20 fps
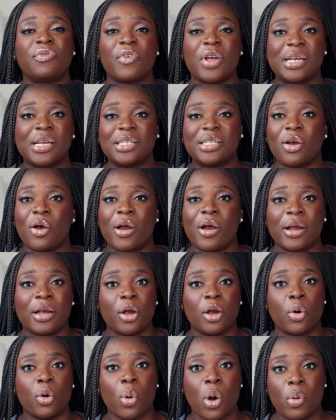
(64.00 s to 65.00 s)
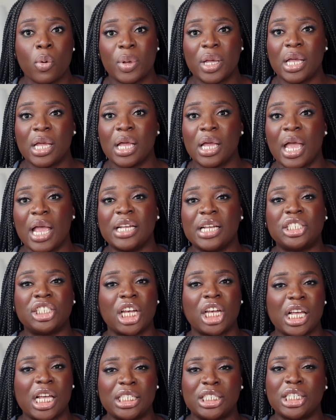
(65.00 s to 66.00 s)
friends aren't growing and
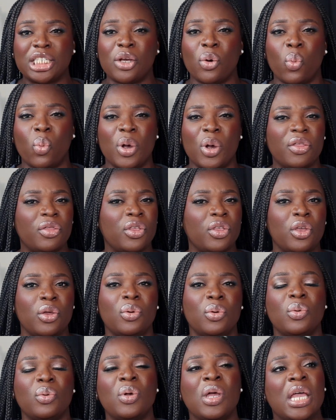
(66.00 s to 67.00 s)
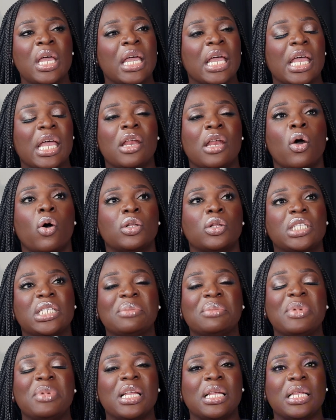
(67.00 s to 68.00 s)
changing with you and
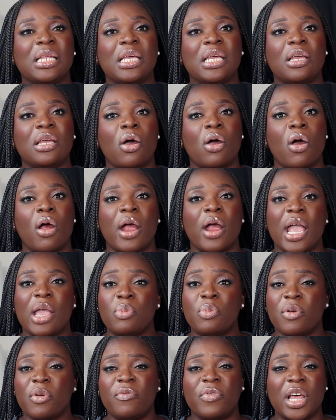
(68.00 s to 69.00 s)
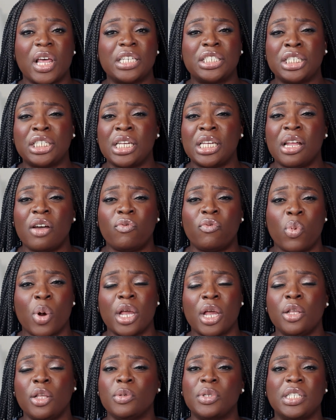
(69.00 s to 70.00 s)
ultimately are a reflection of
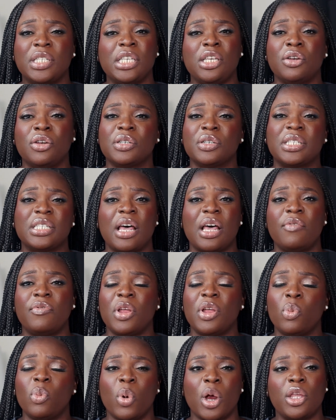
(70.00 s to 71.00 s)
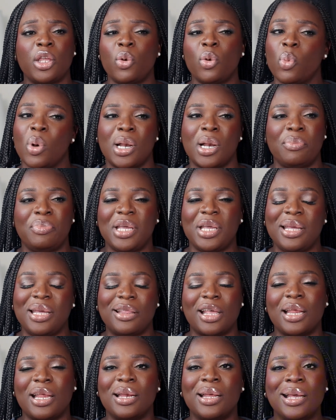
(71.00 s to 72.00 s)
where you see yourself and where you want to be,
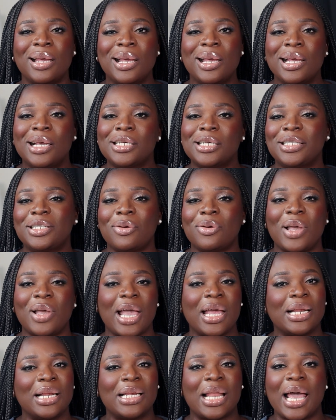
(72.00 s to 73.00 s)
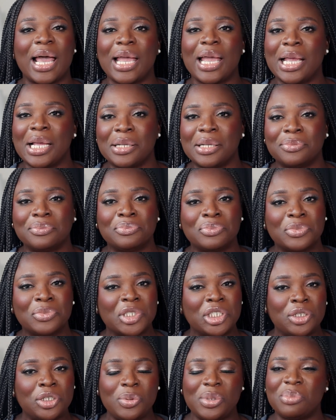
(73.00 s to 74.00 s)
then it's okay to, like,
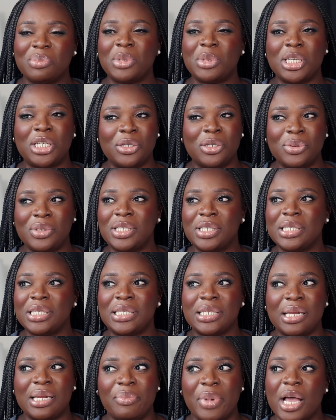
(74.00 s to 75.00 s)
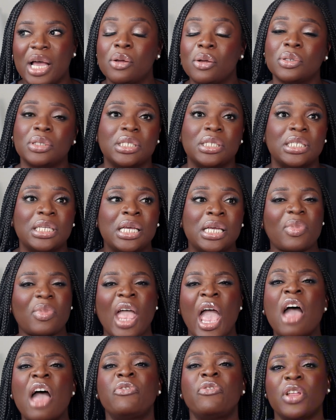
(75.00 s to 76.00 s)
shoot them the deuces and bounce.
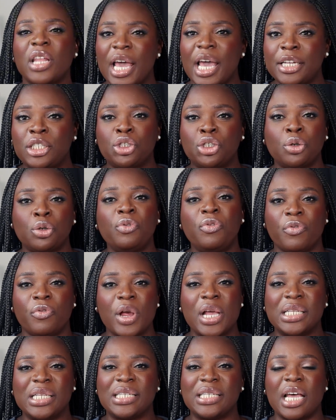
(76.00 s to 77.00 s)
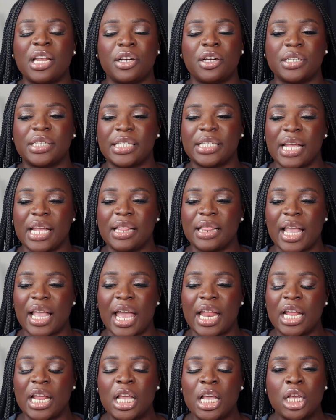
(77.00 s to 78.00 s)
I feel like true friends understand
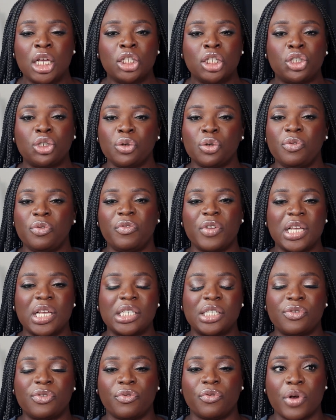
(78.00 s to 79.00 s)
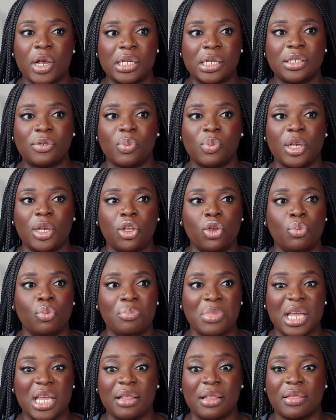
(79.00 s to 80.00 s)
that. True friends, when you
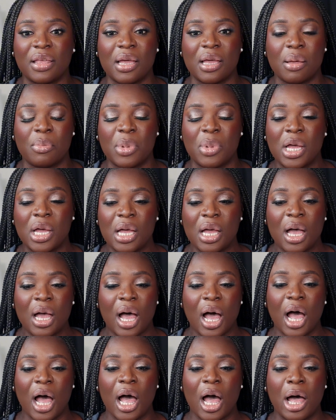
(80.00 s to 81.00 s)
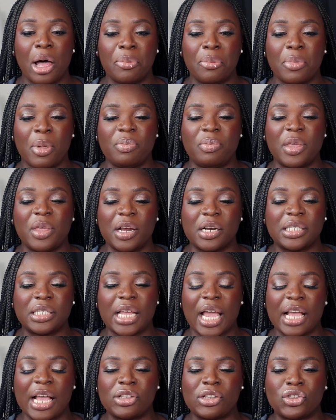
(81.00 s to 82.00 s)
meet them, there's
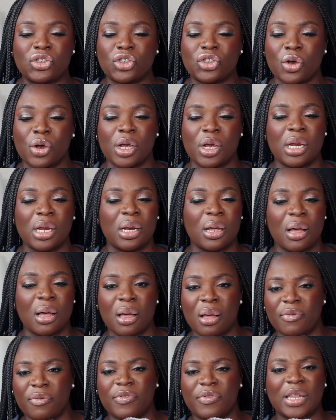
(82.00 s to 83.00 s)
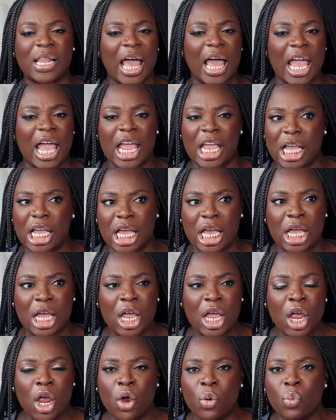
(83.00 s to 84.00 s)
a certain of, like,
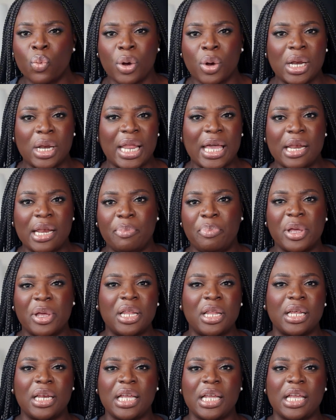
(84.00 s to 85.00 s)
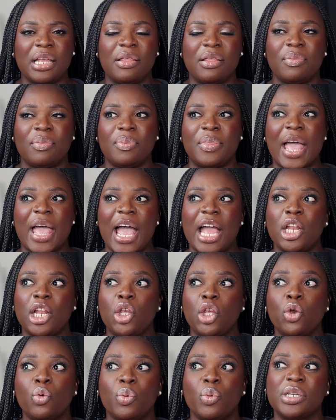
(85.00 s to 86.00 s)
relatability
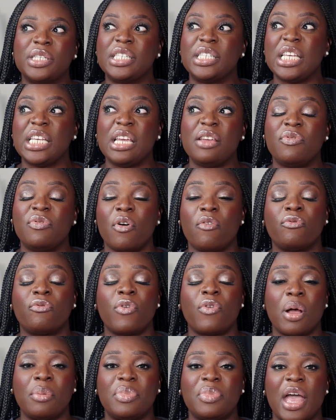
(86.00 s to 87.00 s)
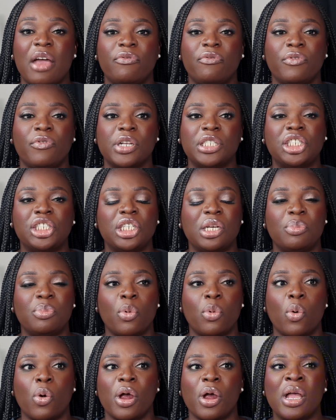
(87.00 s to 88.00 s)
that you receive from that friendship,
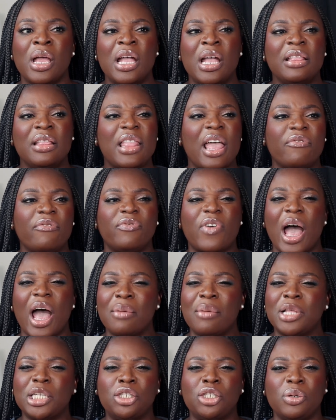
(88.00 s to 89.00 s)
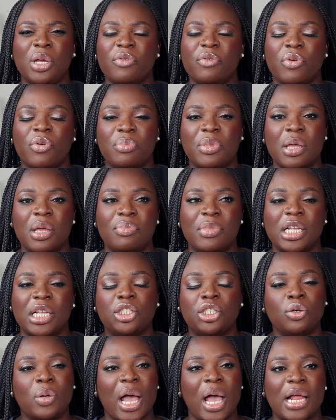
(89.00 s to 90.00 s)
or that vibe that you get from them,
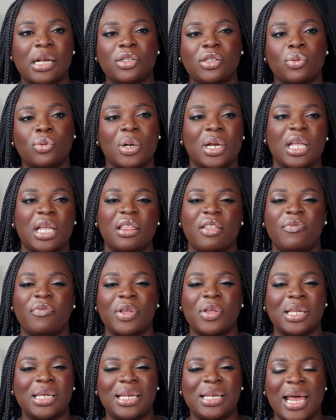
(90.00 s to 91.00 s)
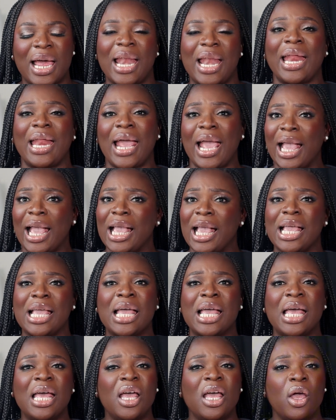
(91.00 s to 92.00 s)
that you kind of sort of get the feeling that, hey,
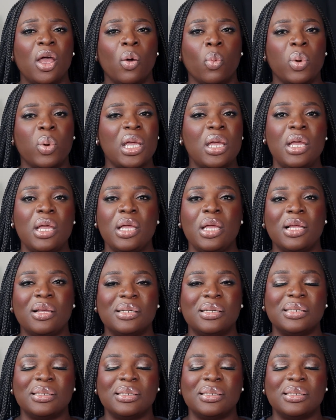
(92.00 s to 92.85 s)
we